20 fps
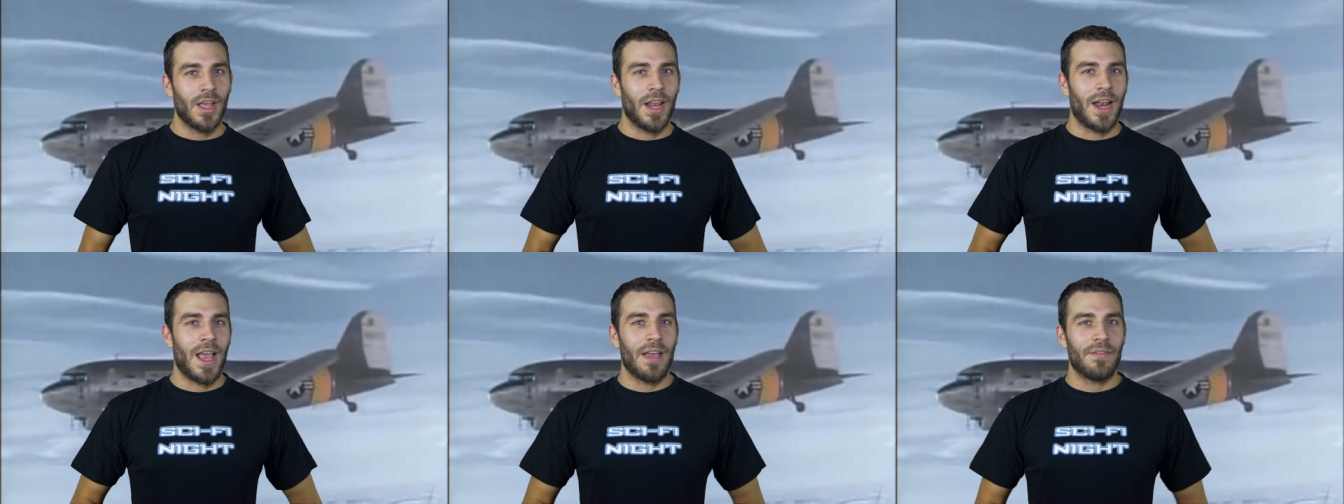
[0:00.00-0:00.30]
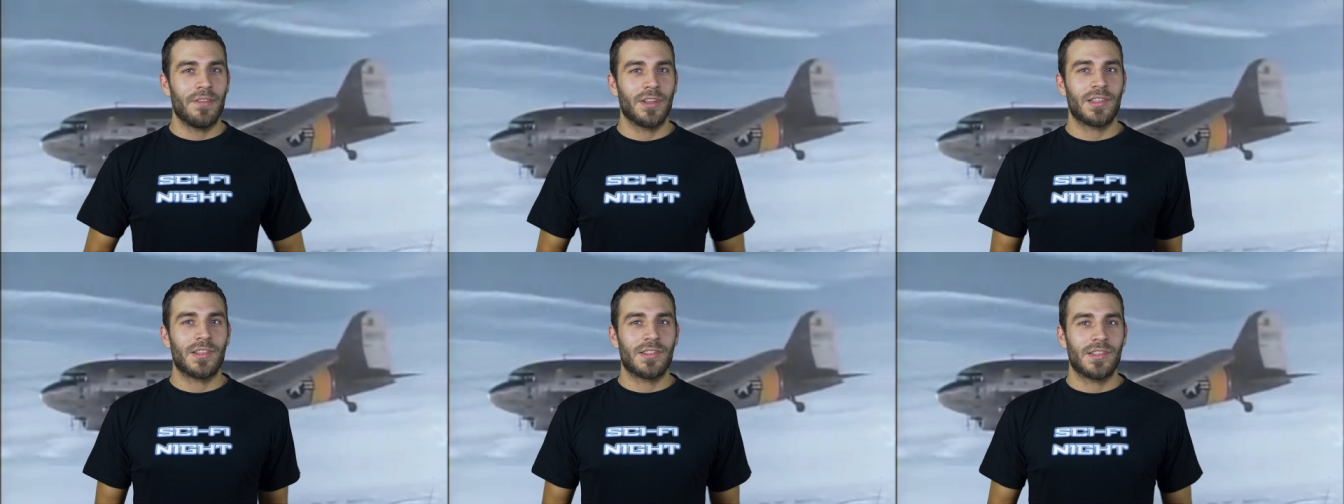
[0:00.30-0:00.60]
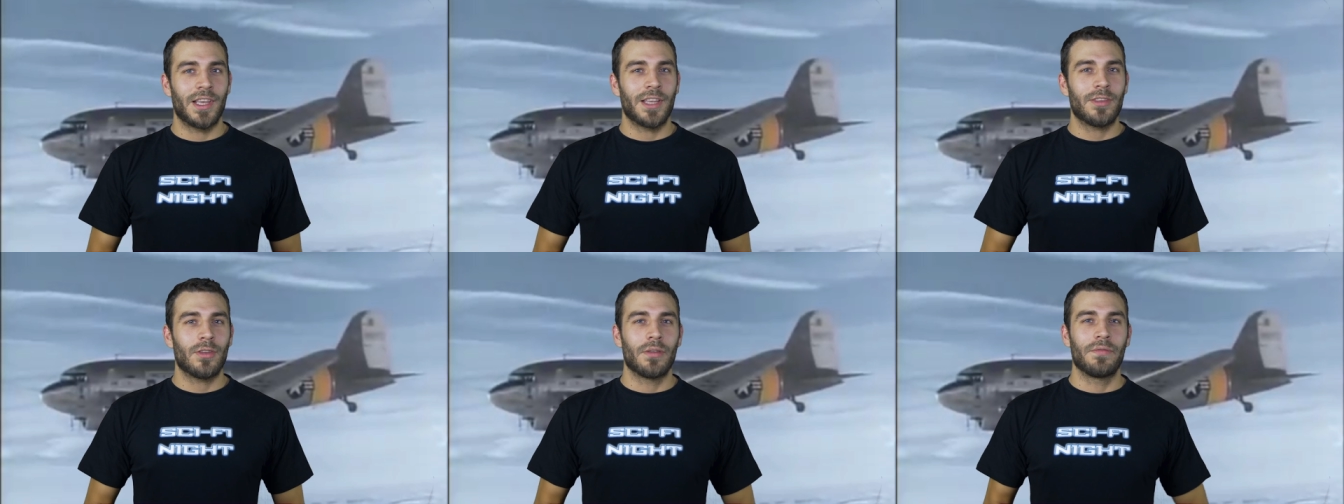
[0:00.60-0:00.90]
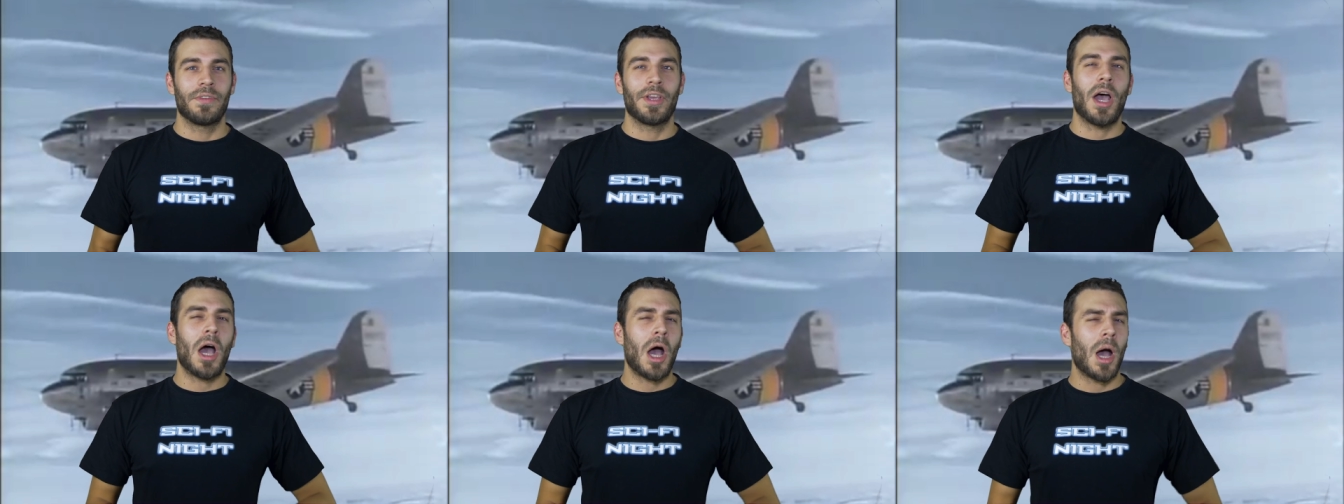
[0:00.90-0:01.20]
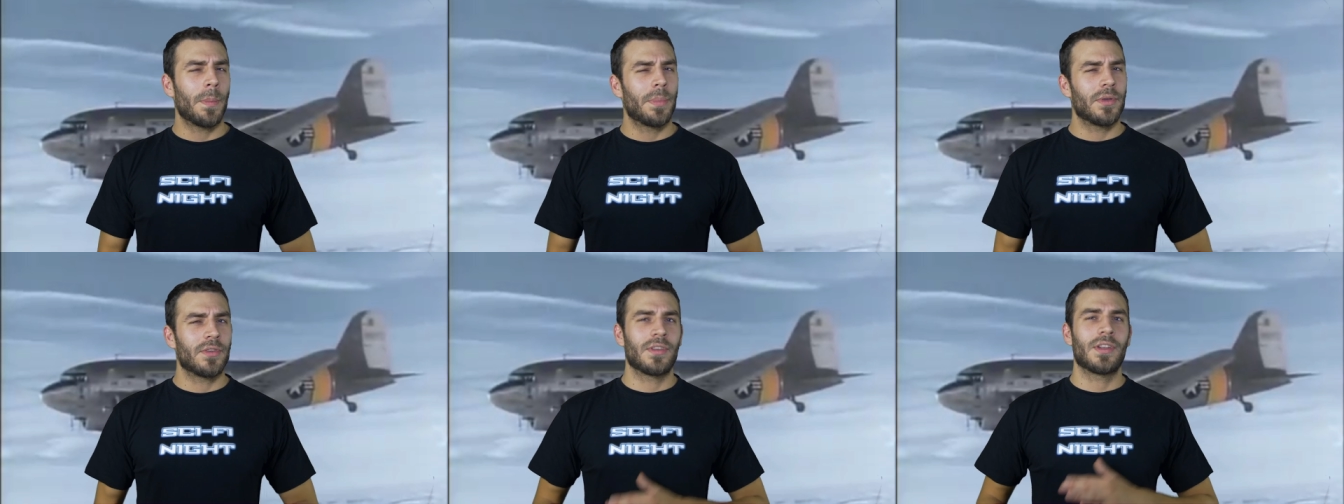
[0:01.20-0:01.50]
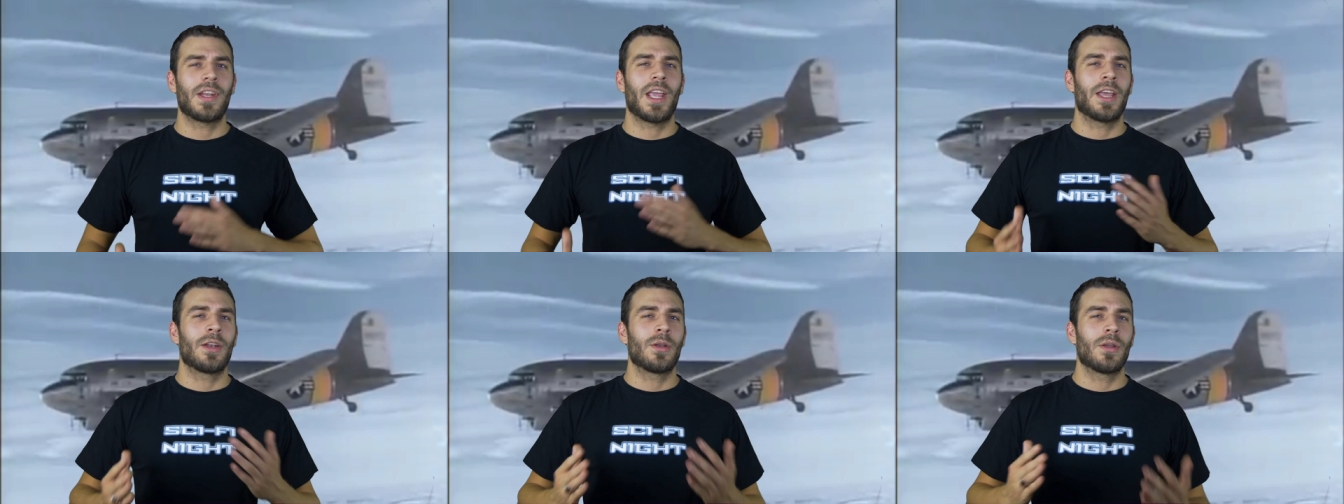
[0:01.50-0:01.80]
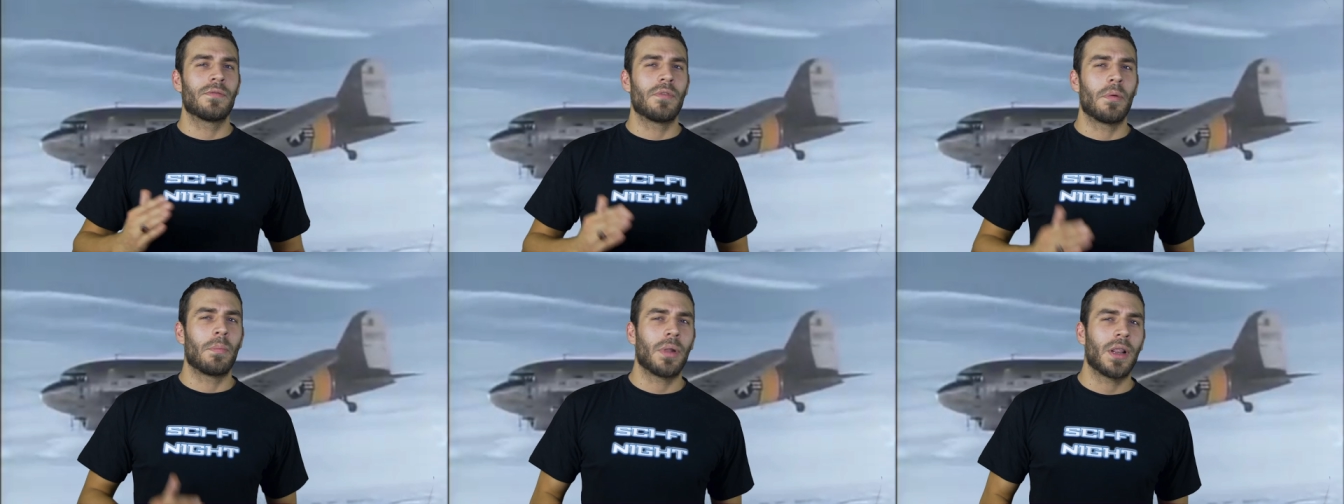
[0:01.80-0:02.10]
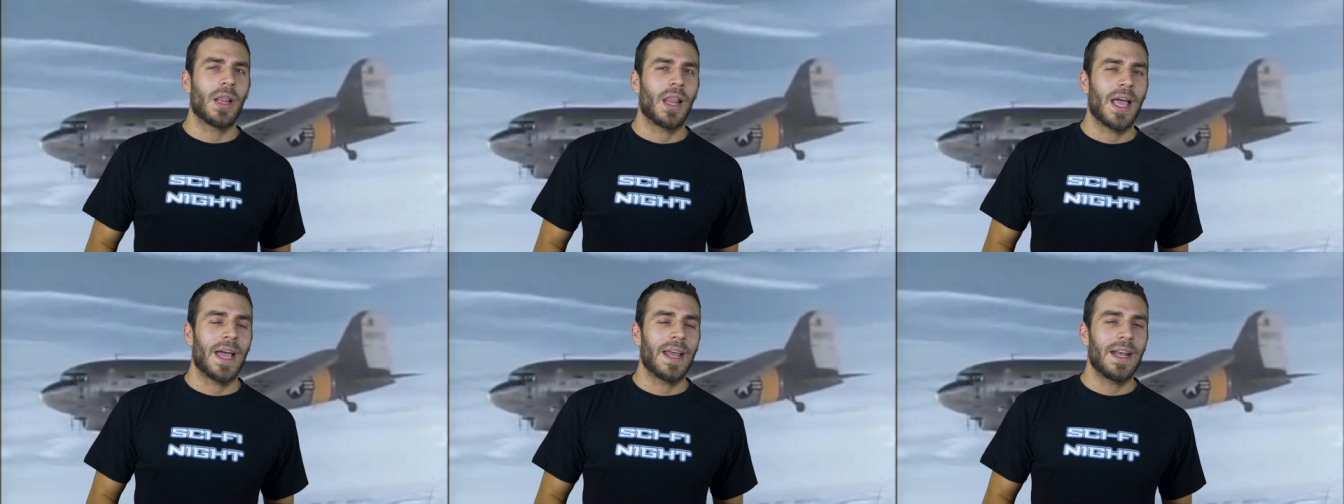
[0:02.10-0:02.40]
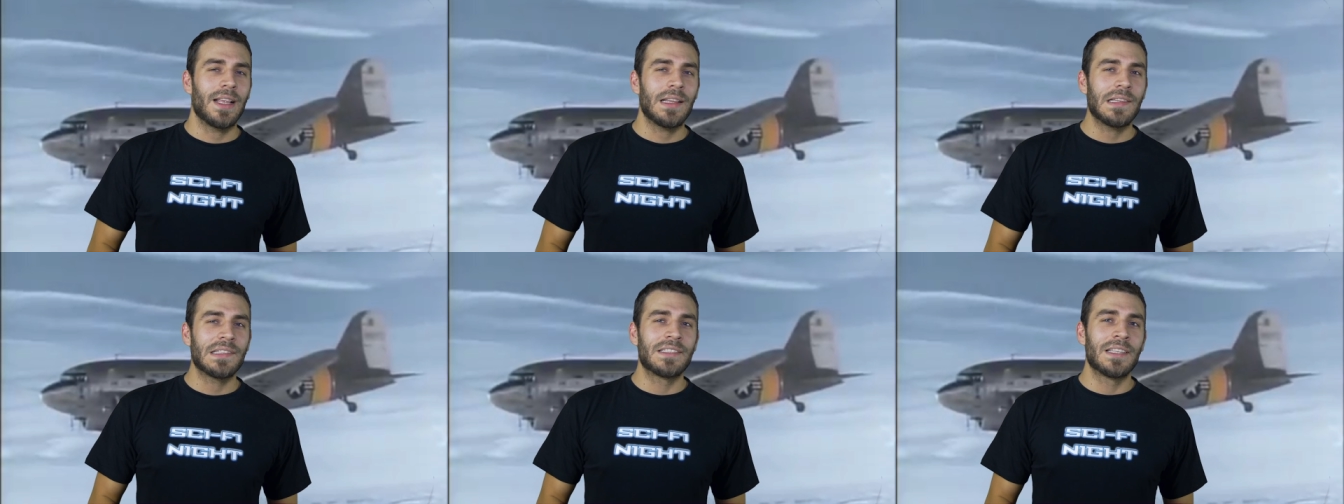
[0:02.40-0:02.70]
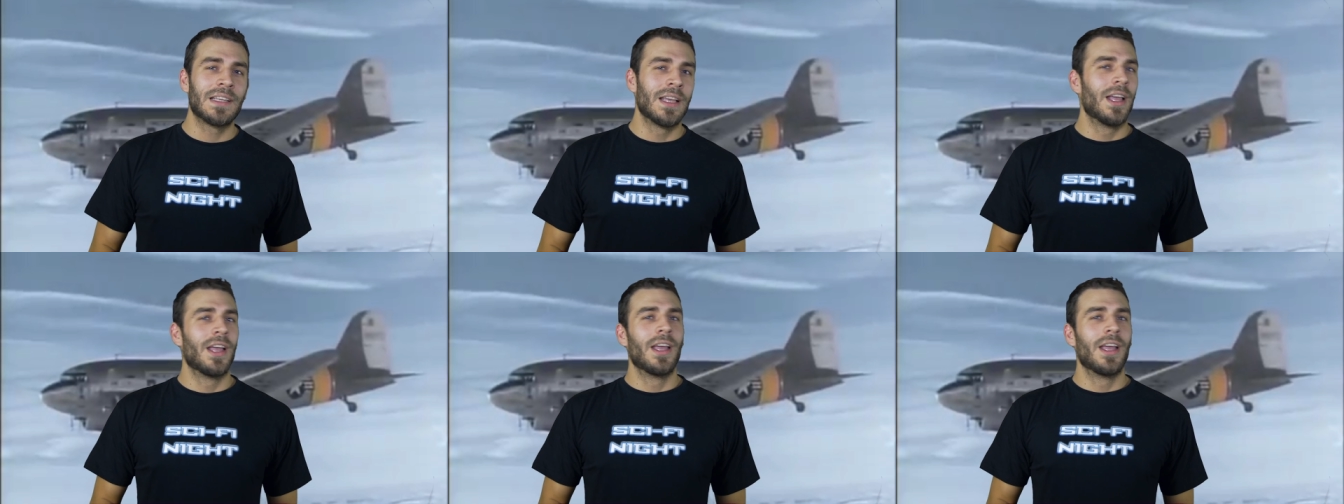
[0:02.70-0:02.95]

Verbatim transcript: and have it set on the opposite end of the planet?